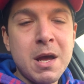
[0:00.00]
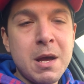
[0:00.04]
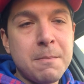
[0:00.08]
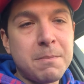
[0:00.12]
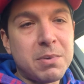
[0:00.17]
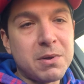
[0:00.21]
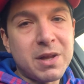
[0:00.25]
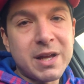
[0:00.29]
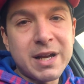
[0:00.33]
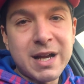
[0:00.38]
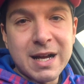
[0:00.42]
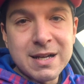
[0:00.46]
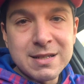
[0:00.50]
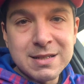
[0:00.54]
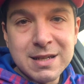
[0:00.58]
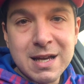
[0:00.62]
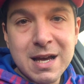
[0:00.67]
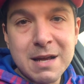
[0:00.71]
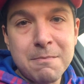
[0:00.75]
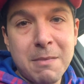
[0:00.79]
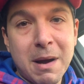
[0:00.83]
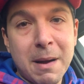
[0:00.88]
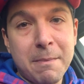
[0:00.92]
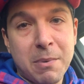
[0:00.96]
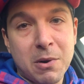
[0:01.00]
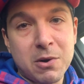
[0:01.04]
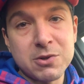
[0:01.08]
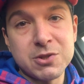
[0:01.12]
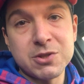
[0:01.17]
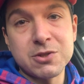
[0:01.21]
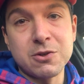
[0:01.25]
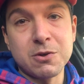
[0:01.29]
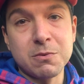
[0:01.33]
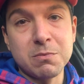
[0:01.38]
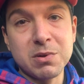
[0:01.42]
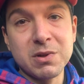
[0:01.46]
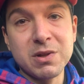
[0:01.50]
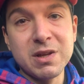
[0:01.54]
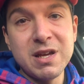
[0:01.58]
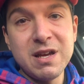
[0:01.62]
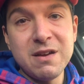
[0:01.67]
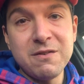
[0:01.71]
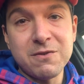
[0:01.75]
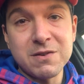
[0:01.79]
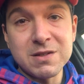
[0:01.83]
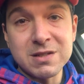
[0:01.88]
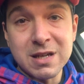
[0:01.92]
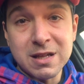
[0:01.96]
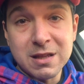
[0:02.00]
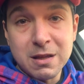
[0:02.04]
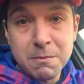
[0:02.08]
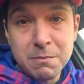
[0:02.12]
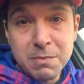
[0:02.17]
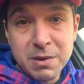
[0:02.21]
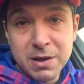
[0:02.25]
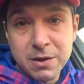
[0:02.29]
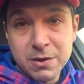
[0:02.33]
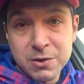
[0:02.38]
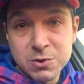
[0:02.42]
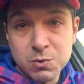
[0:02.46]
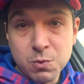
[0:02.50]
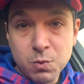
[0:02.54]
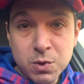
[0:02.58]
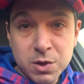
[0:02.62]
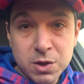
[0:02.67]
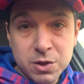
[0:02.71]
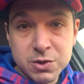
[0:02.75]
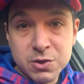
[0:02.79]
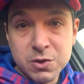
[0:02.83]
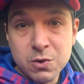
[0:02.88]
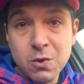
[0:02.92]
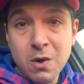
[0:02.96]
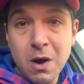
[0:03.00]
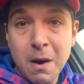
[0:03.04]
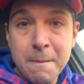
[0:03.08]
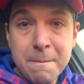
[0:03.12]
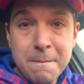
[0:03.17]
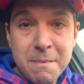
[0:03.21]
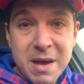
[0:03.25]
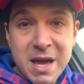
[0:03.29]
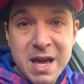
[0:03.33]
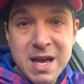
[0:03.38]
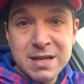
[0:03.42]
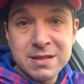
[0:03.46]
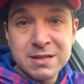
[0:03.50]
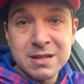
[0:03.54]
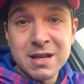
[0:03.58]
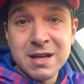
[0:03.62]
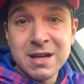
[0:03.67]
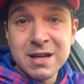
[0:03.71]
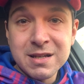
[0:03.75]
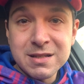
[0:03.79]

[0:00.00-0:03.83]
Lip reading: But like I said, my personal belief is that the Bills will do a base